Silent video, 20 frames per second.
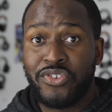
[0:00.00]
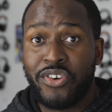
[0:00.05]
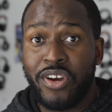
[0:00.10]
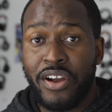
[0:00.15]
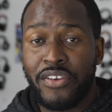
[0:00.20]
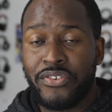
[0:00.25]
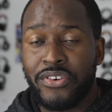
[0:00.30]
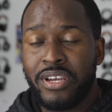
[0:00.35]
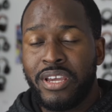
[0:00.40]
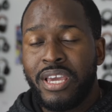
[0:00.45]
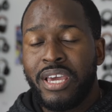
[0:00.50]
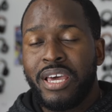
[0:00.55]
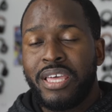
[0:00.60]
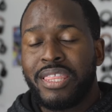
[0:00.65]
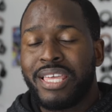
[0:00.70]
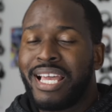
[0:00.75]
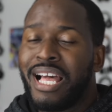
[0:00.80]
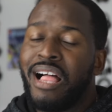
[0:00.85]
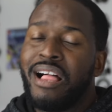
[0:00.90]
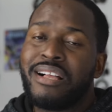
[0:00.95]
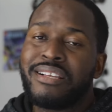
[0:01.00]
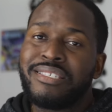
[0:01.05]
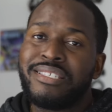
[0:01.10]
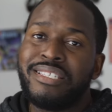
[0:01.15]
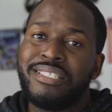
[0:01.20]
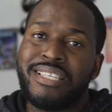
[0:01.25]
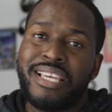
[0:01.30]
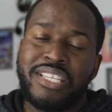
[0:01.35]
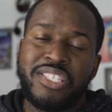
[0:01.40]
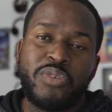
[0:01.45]
charger. The
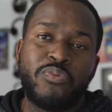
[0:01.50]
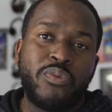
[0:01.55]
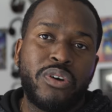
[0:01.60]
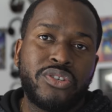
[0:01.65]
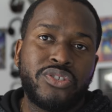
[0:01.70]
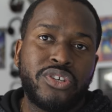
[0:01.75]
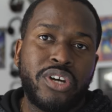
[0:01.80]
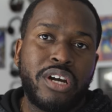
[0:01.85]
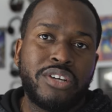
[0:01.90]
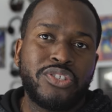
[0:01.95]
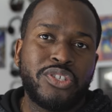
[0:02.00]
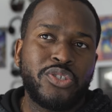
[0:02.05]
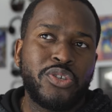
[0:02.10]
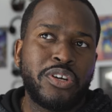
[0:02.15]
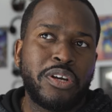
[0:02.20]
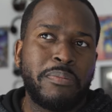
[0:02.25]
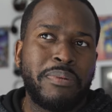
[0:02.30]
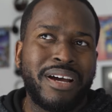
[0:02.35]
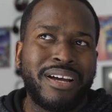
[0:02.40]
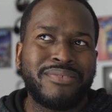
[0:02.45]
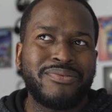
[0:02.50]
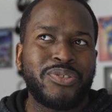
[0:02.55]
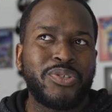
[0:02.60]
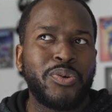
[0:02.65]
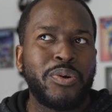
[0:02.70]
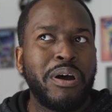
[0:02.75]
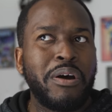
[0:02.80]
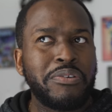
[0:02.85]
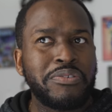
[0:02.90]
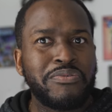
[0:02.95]
Galaxy's 18 watt charger took about
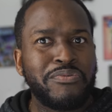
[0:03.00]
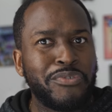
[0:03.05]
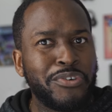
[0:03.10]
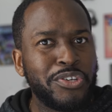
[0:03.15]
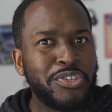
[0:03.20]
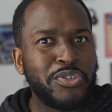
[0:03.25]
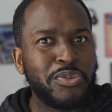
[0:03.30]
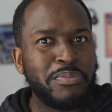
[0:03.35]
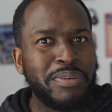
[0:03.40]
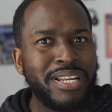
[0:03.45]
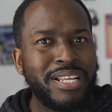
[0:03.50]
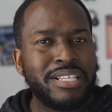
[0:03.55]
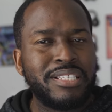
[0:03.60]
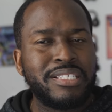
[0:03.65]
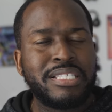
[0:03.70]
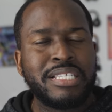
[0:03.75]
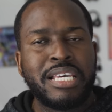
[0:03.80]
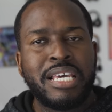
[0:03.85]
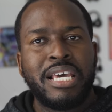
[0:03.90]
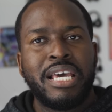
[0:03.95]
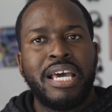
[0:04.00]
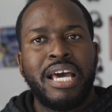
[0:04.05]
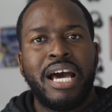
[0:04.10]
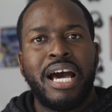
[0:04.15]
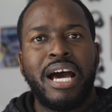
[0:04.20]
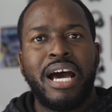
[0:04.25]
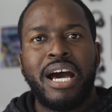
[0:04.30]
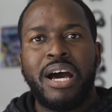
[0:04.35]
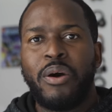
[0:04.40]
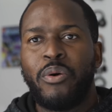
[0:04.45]
two hours and 42 minutes,
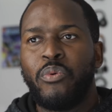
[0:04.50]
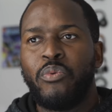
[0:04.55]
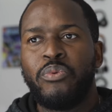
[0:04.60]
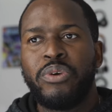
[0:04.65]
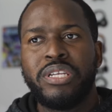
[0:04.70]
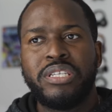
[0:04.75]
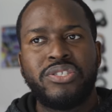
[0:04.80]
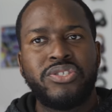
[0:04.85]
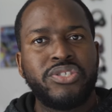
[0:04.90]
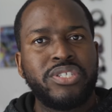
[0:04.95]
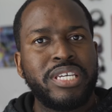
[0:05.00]
uh, which